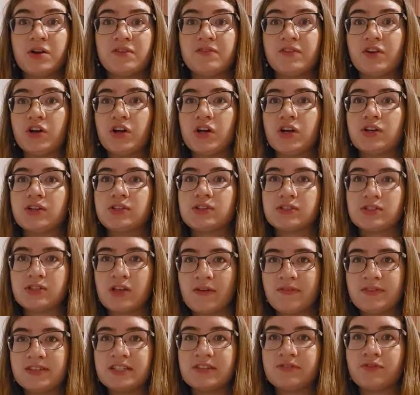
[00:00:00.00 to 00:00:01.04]
very
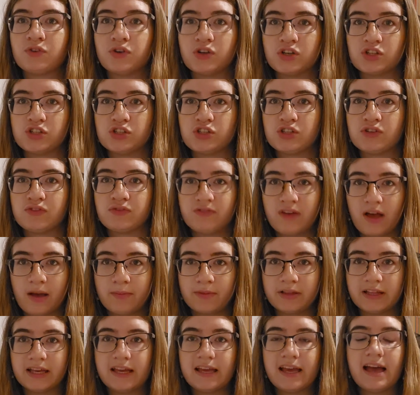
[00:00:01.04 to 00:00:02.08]
conservative Christian
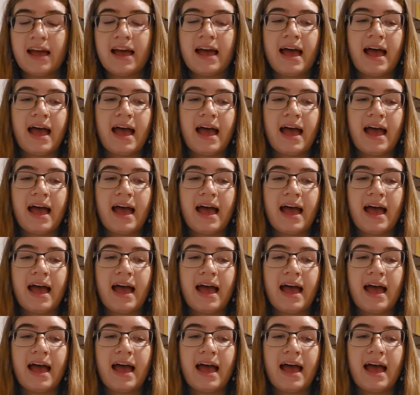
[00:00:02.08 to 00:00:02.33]
family,